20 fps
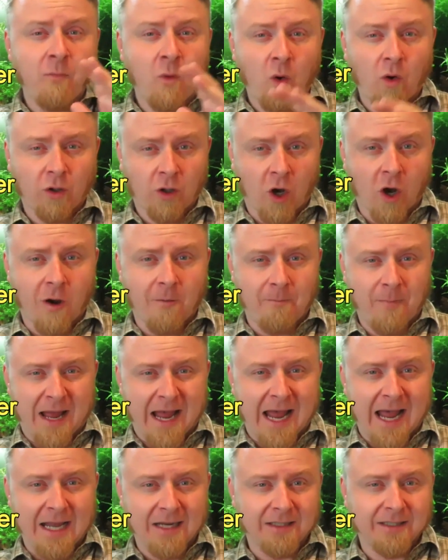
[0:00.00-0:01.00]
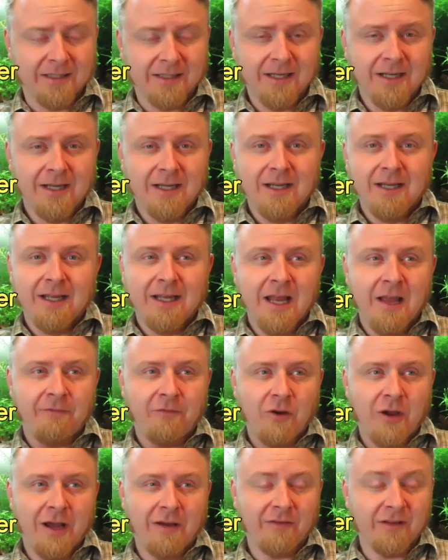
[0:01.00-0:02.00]
more compact
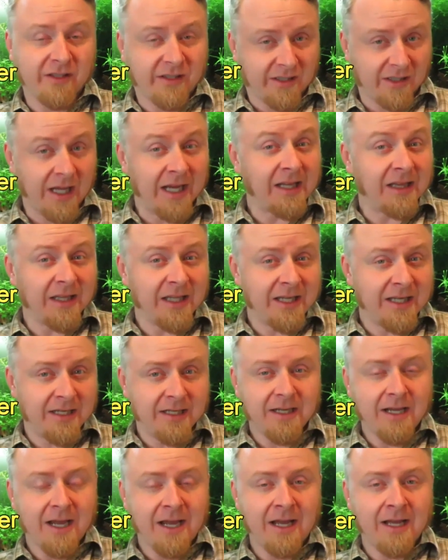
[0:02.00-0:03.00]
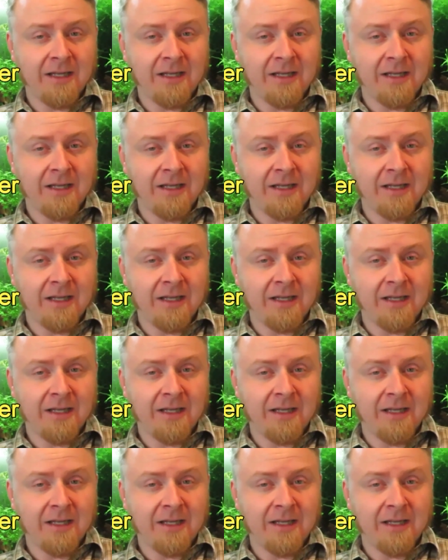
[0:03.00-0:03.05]
if you have a slightly